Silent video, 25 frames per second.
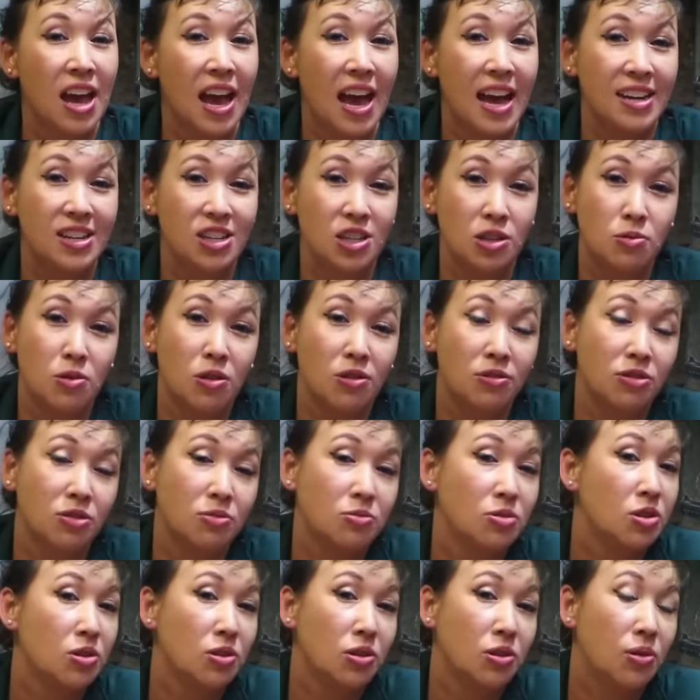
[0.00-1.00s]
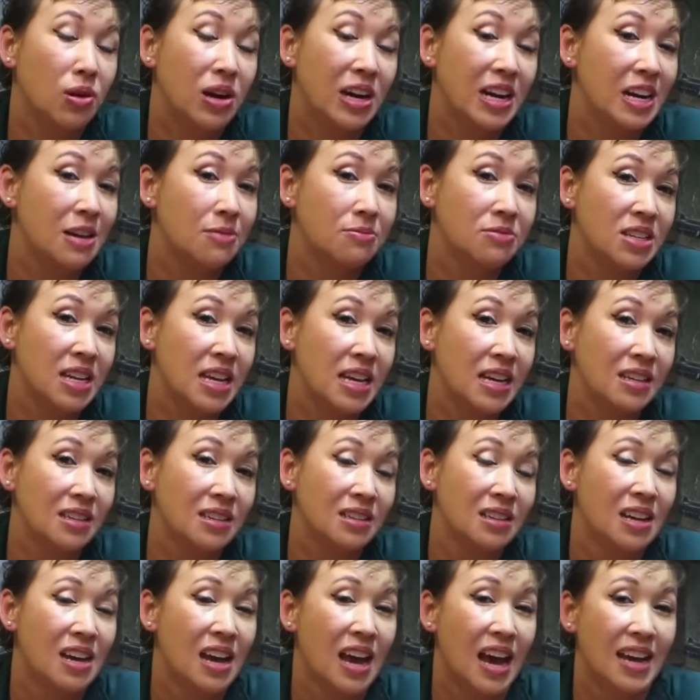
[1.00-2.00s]
I just moved some new aquariums in.
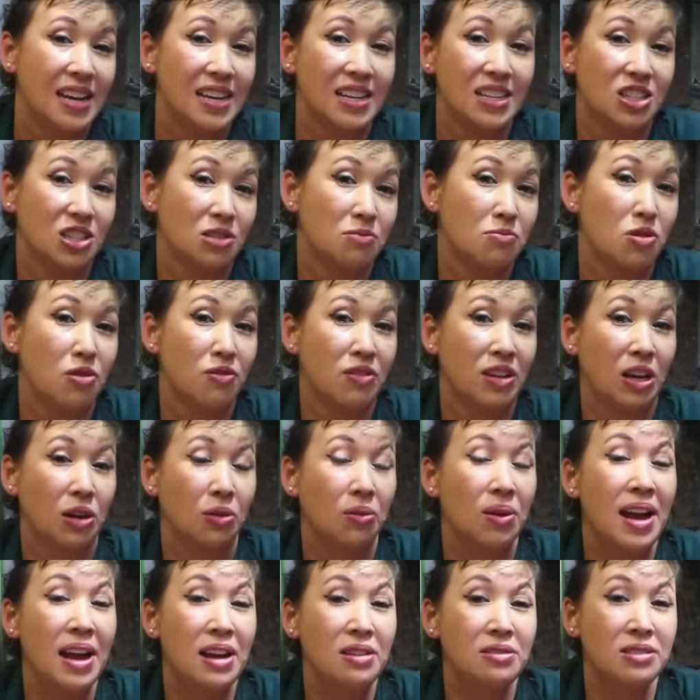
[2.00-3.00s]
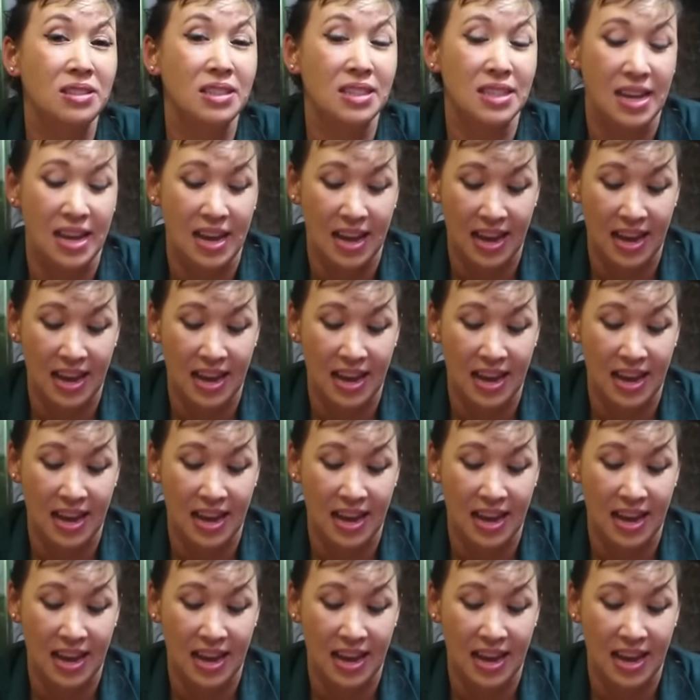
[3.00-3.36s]
I did some moving around.